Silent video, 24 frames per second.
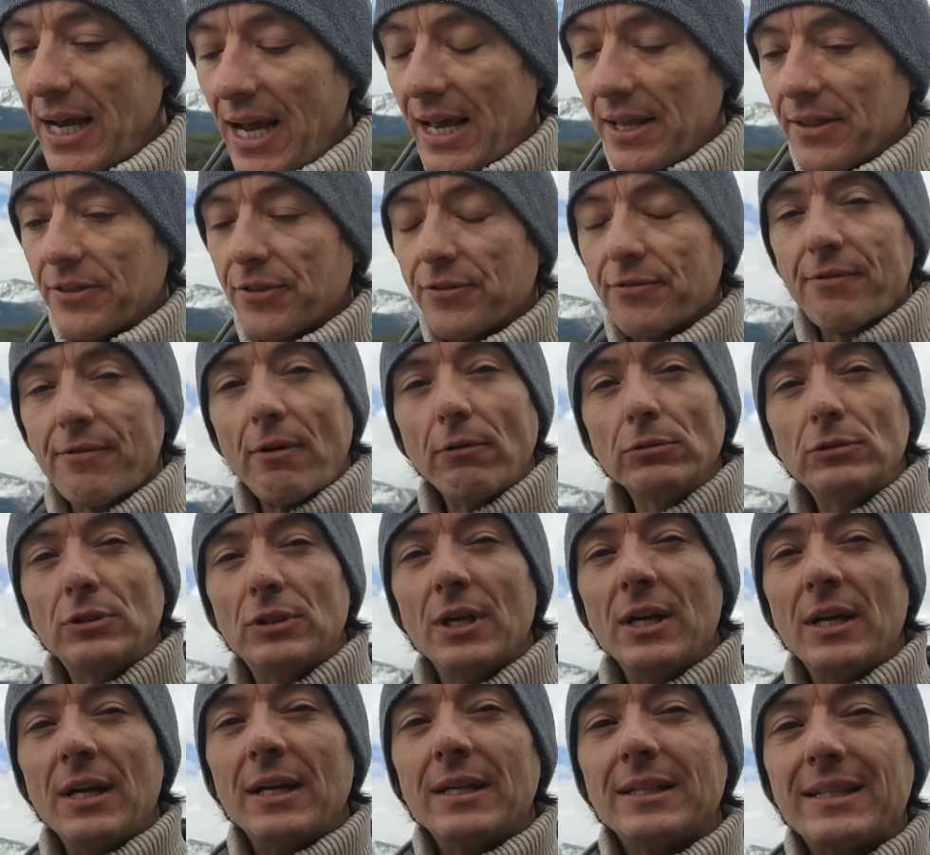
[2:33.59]
and
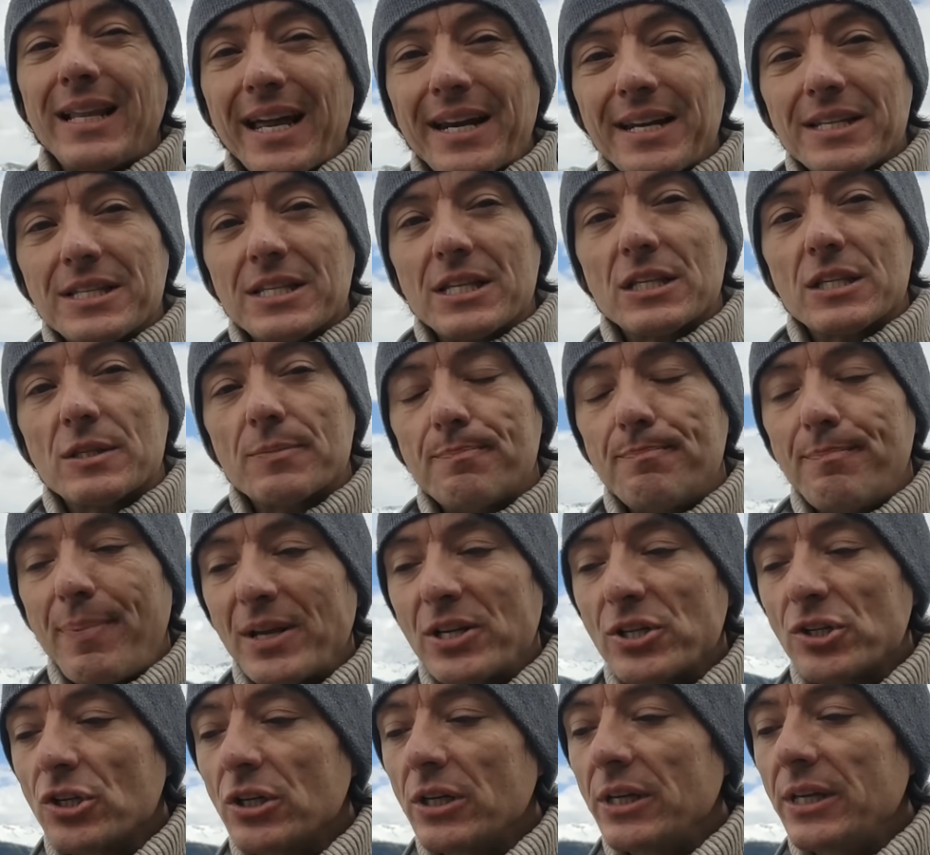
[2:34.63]
throat that is
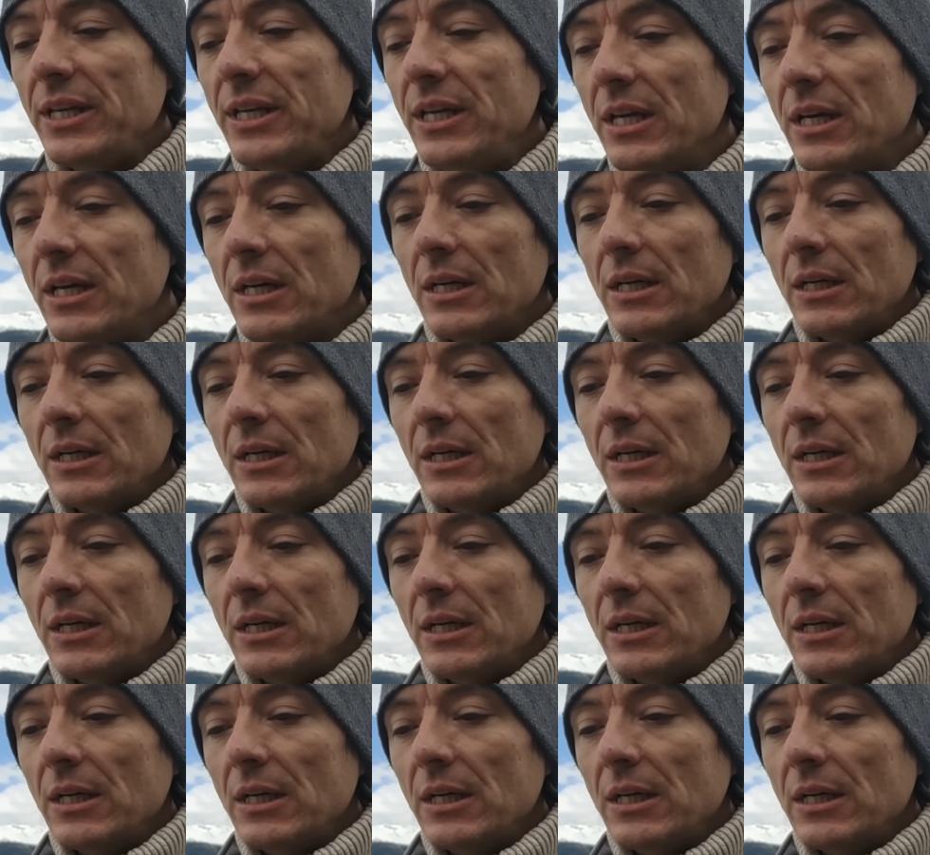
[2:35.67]
especially